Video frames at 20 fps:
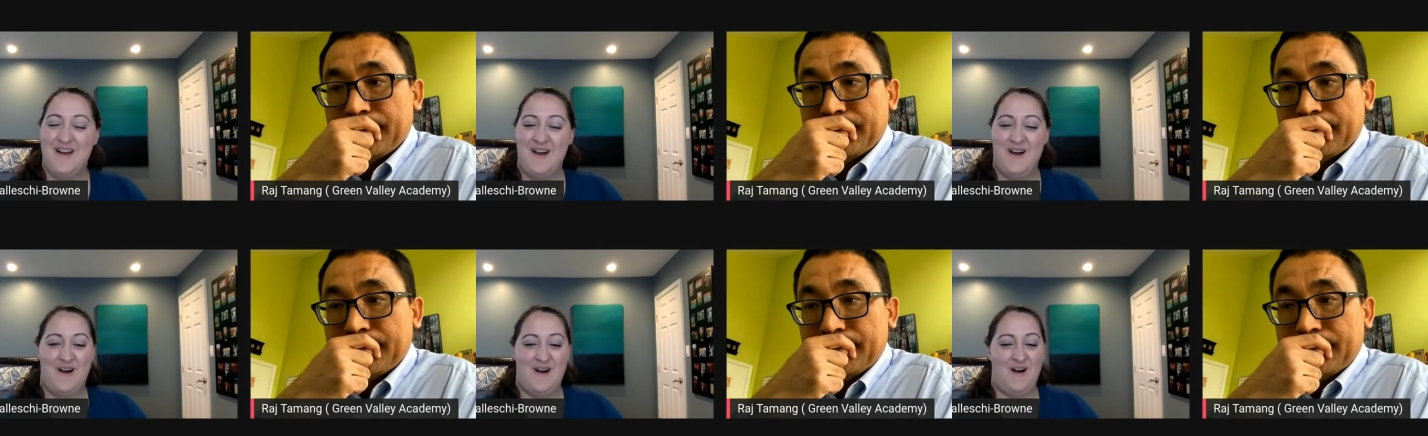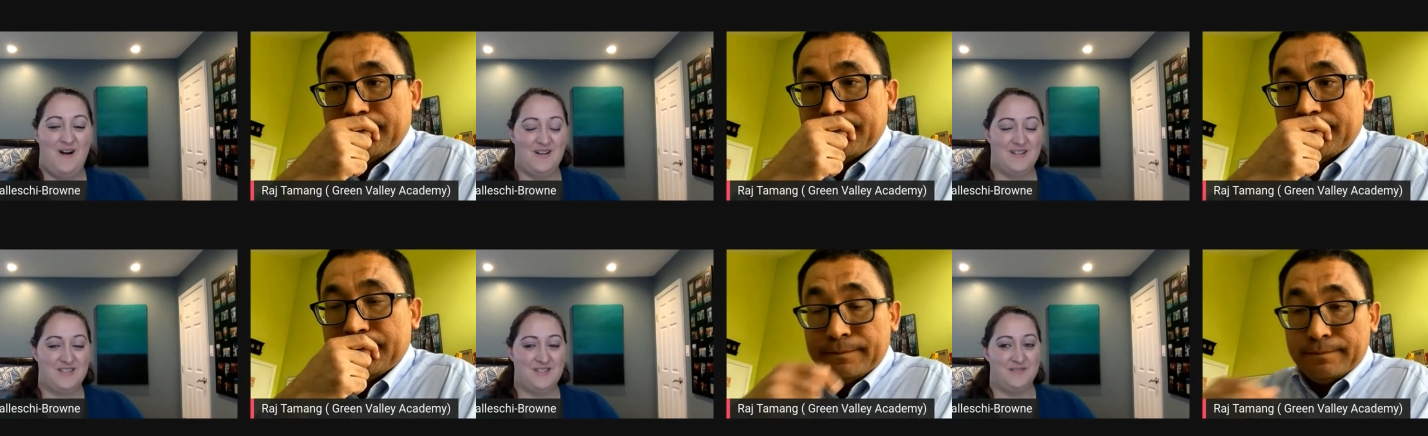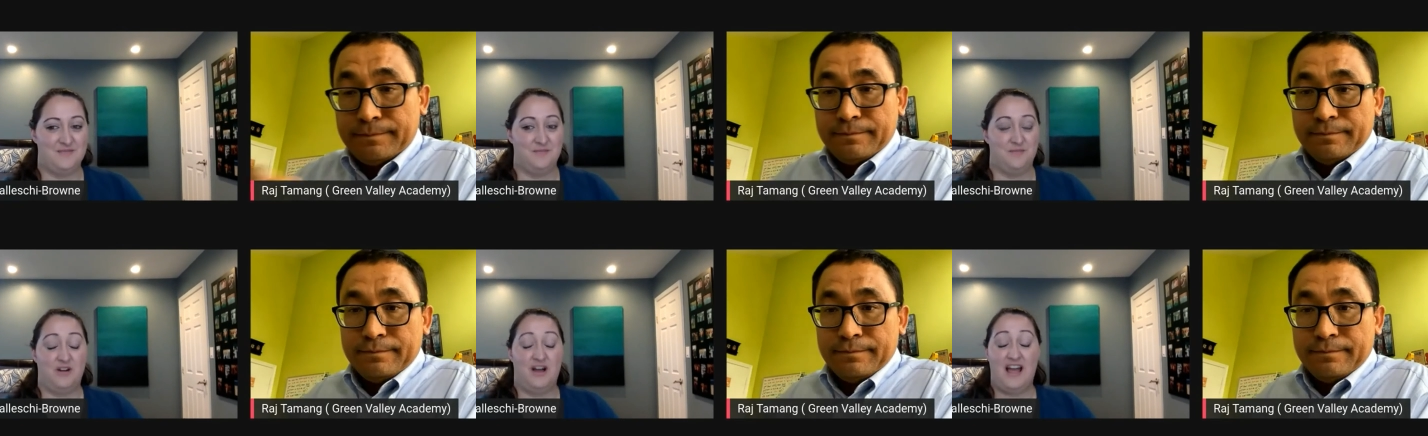Speaker 1: okay.
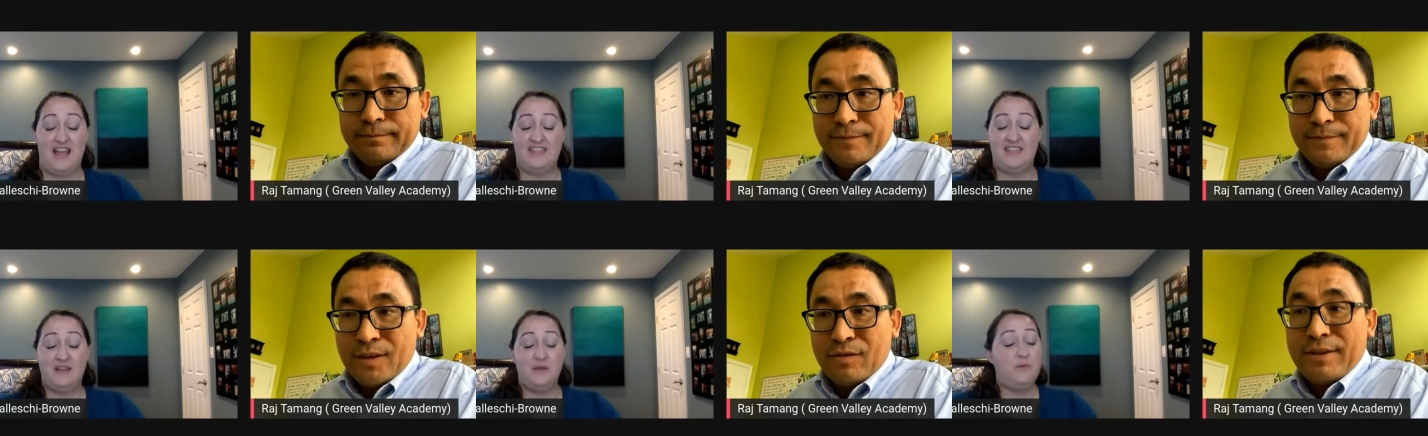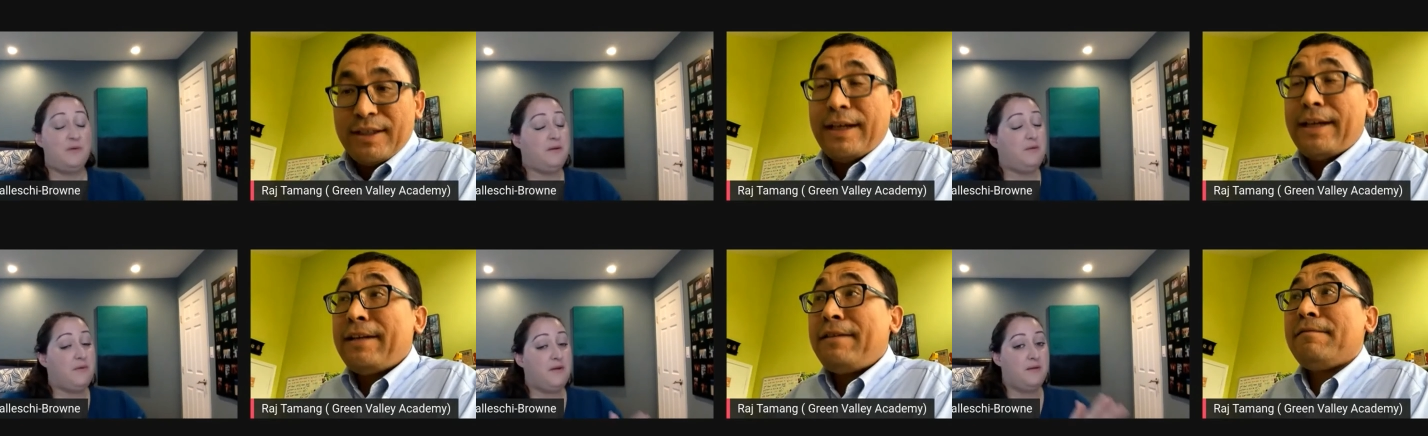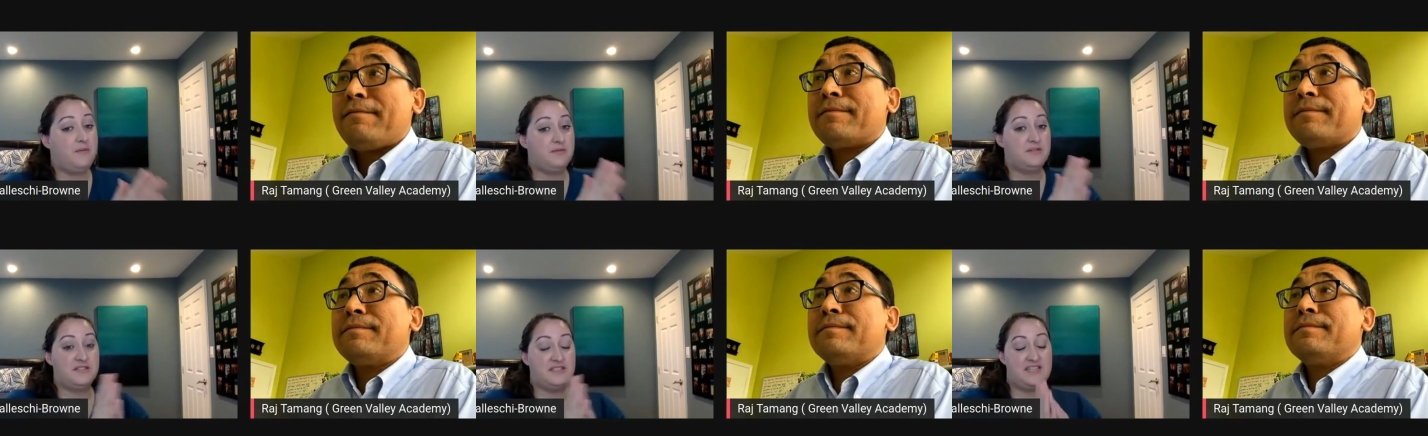Awesome. Well, I think we
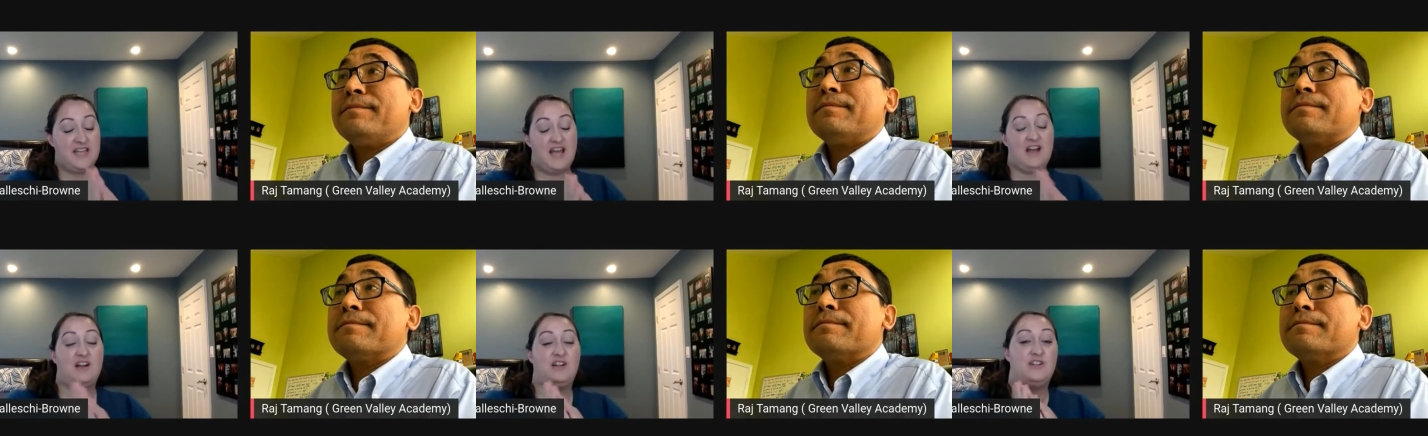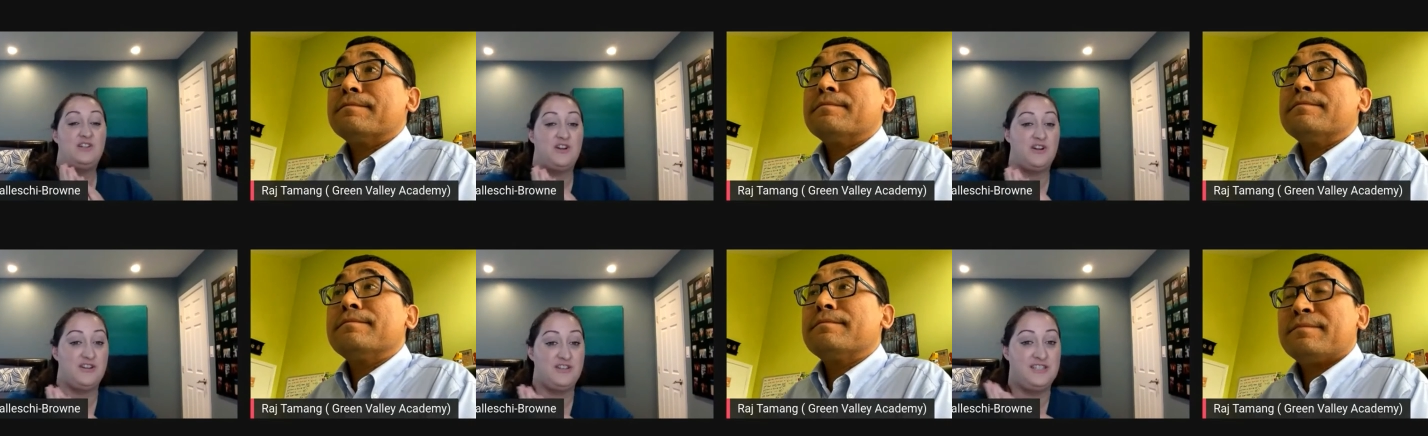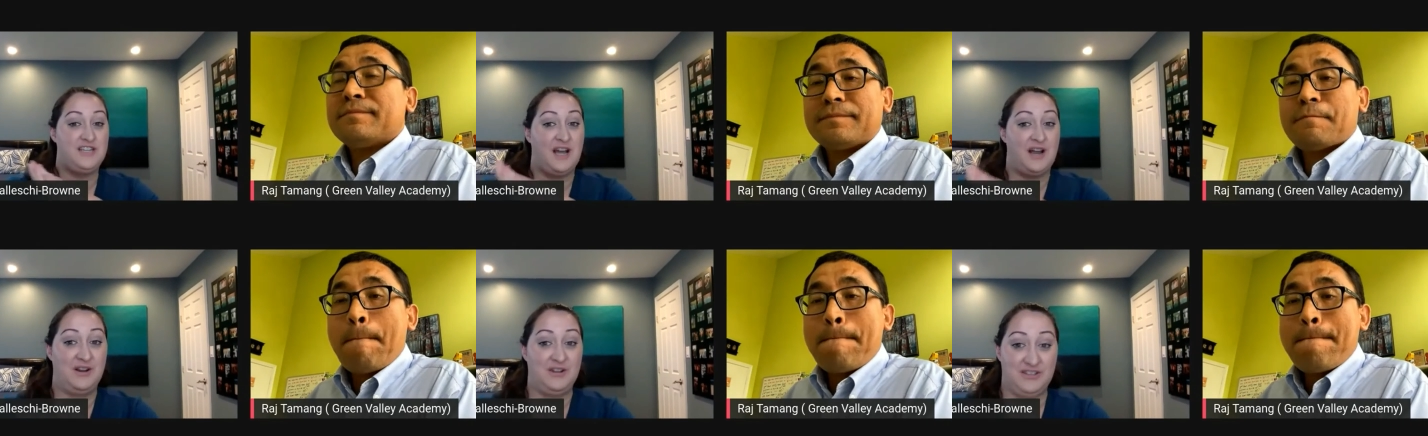were able to tackle our
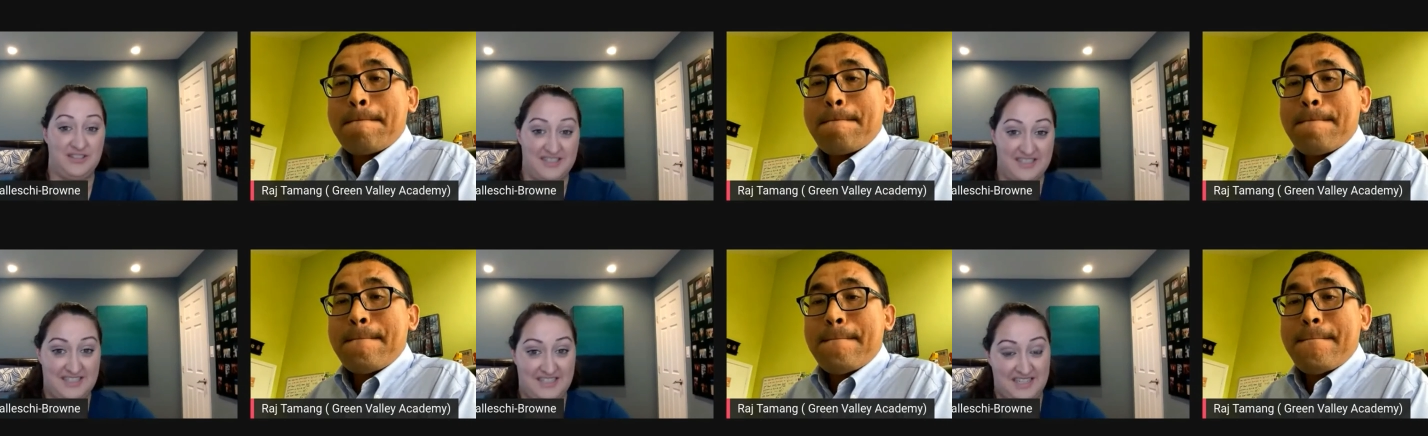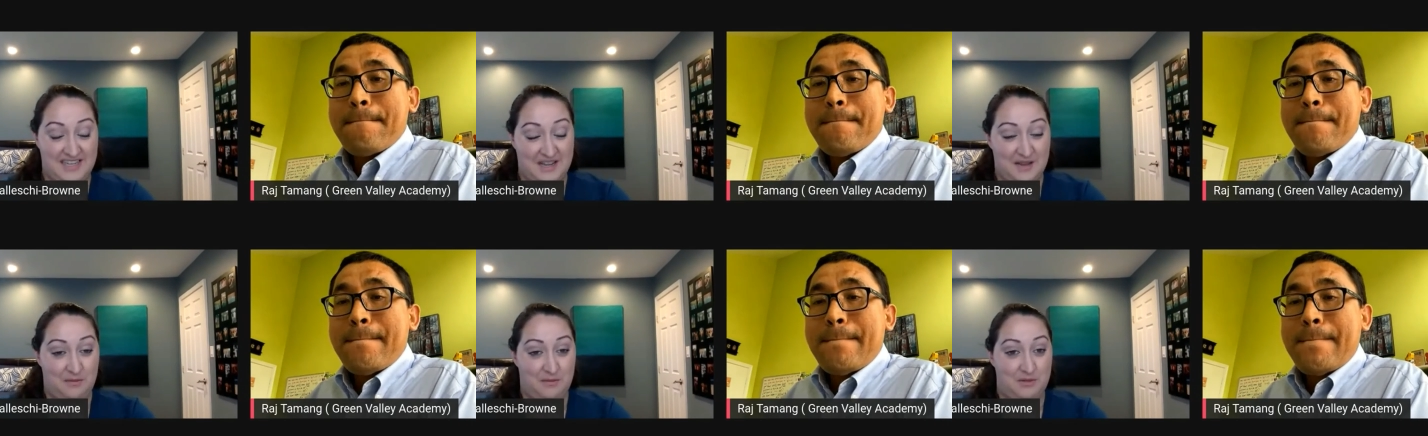entire list today,